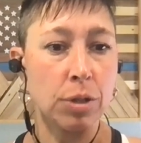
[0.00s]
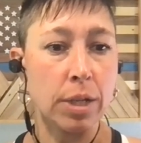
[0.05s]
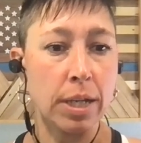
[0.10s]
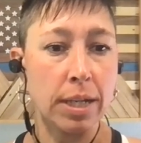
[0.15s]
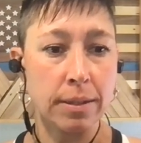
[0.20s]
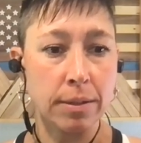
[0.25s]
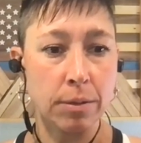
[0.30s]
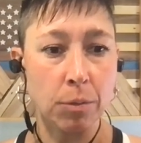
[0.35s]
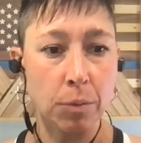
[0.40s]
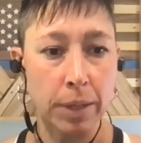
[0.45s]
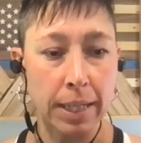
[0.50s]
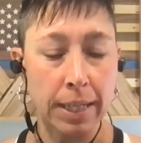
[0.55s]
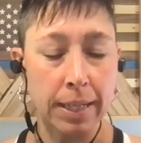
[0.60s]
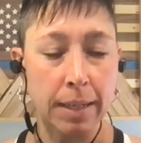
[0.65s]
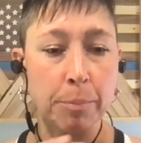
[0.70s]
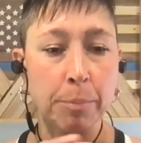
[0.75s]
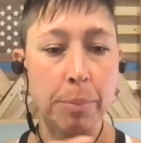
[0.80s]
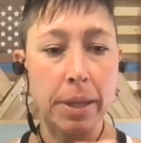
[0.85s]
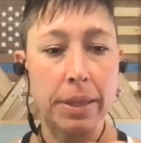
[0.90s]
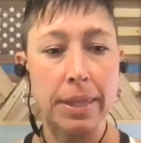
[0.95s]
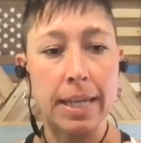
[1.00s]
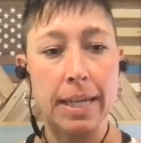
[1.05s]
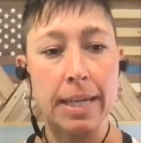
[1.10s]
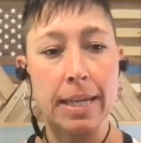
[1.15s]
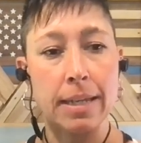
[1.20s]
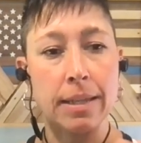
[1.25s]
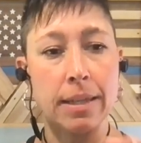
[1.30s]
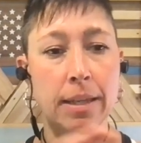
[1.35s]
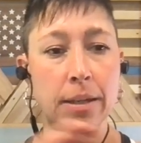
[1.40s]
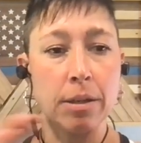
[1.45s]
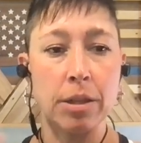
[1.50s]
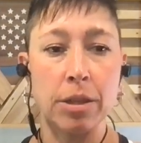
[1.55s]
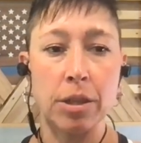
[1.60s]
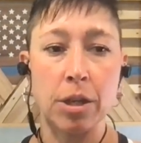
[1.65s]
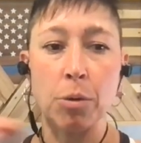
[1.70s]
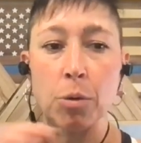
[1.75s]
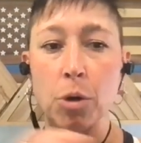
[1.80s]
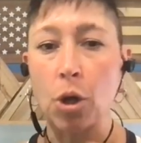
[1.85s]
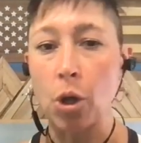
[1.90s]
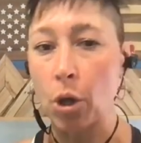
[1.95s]
two days a week but then the,
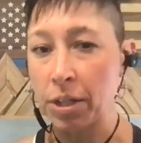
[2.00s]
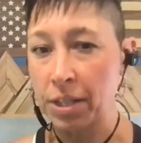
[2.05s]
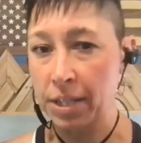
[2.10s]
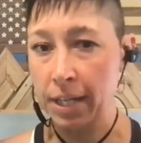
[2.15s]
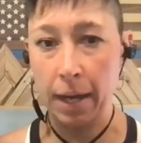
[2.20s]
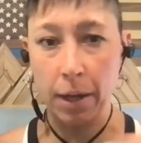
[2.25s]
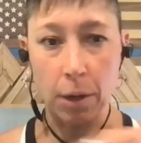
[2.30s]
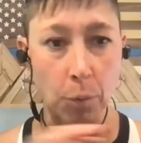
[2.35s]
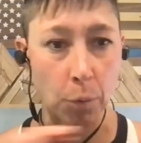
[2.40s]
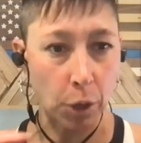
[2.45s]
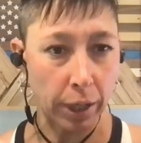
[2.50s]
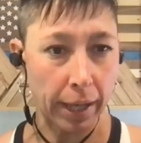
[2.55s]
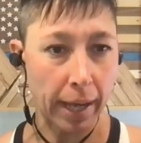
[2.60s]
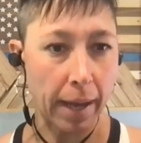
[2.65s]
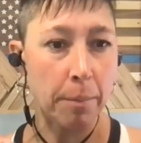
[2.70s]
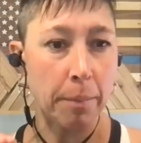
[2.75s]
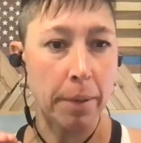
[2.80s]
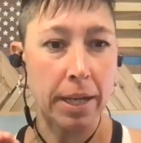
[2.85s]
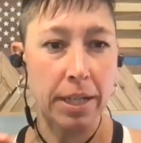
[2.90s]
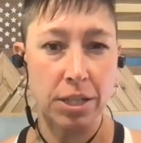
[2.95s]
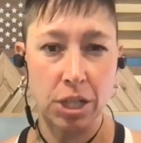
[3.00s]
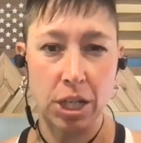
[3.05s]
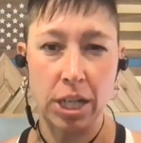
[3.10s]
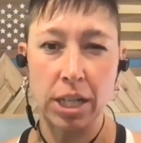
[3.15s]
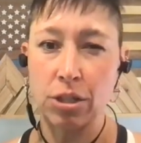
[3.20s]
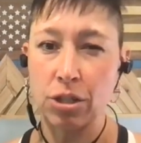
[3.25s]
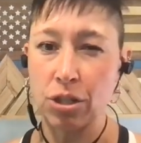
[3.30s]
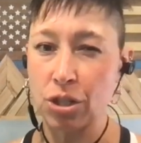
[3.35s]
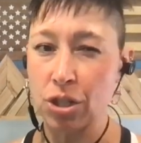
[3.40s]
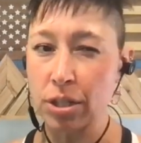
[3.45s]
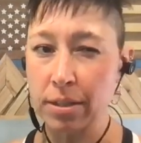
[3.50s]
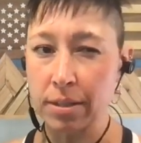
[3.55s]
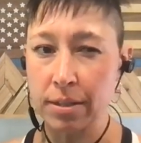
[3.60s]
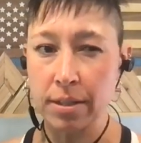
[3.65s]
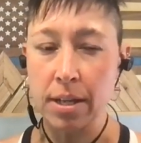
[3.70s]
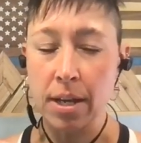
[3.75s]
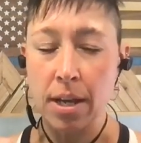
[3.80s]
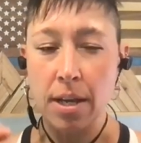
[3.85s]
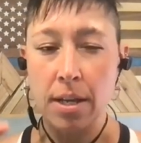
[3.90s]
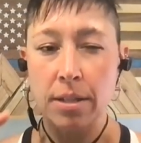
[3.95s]
the entire workout might change
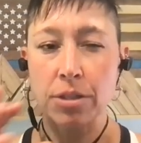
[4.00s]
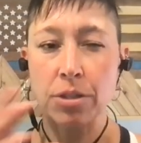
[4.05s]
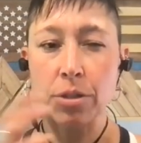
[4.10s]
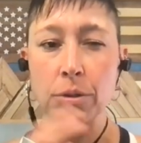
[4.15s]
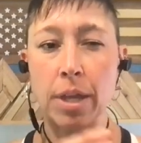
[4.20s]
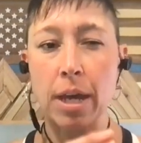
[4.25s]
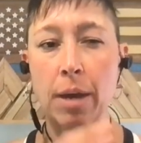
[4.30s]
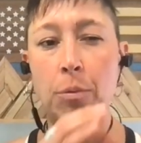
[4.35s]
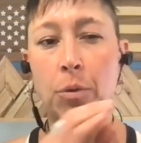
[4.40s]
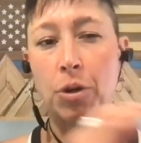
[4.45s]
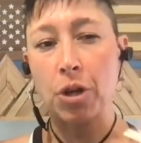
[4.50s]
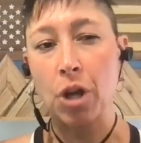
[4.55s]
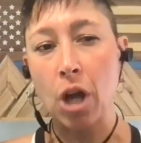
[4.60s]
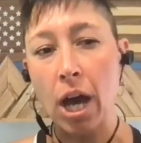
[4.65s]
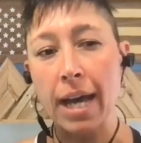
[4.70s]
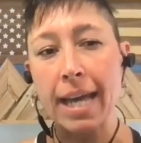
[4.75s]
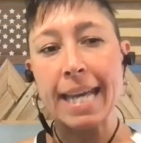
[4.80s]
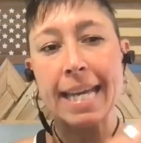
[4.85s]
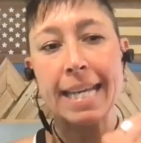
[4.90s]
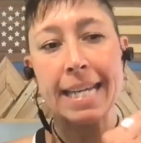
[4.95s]
just so that we're not